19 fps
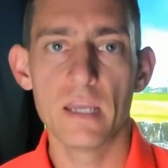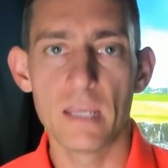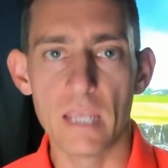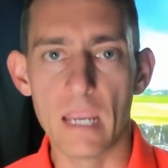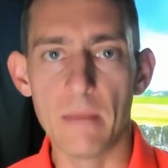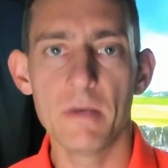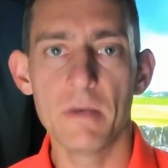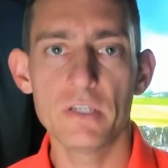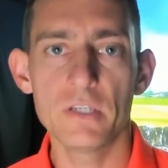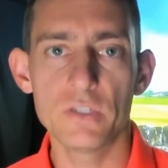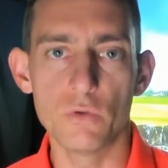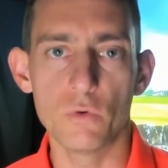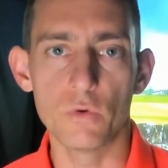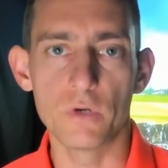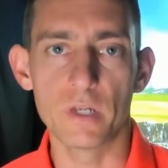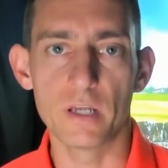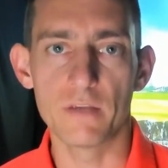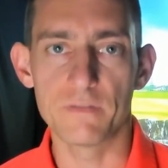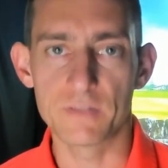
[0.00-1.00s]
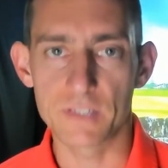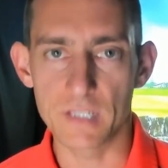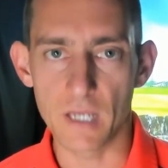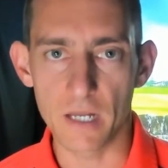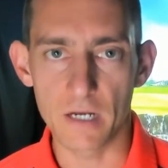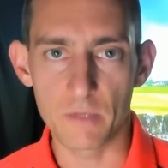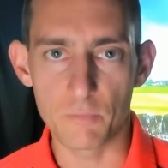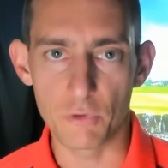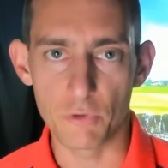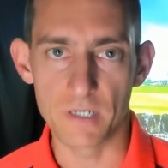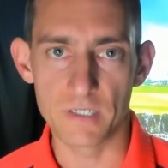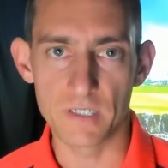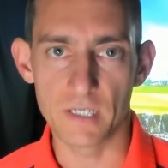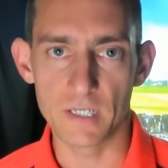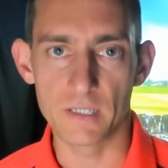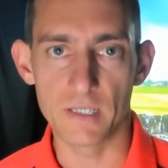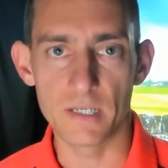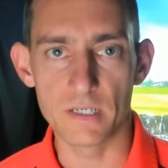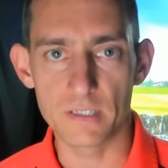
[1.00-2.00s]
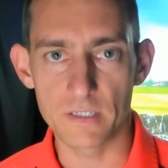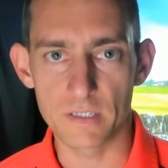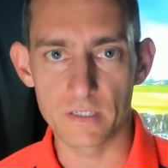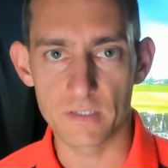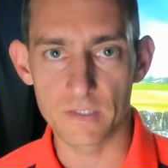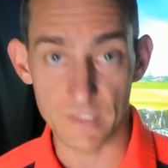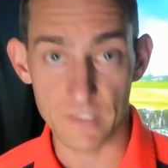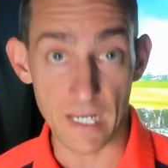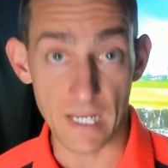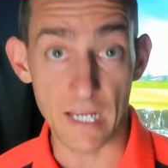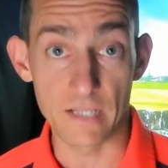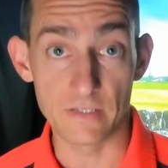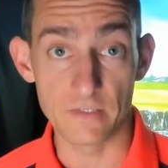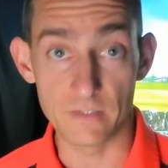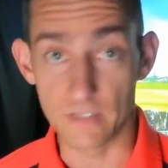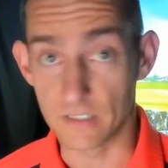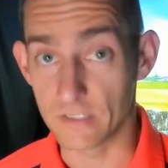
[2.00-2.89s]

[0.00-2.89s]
Him and his daughter have started printing these stands,